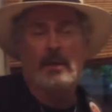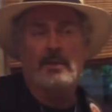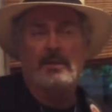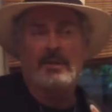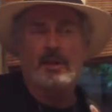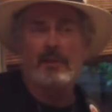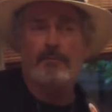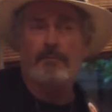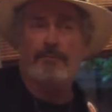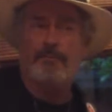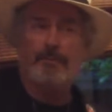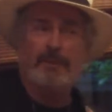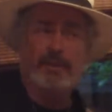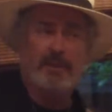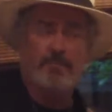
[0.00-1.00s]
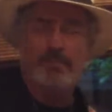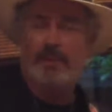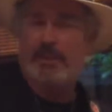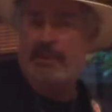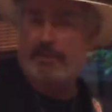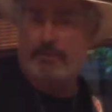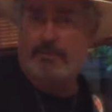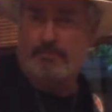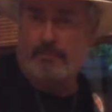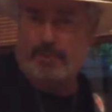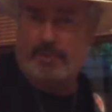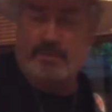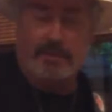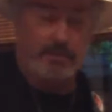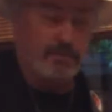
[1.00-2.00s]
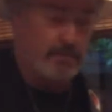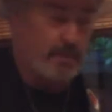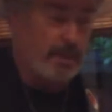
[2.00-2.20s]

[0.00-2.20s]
instead of explaining to them what to do,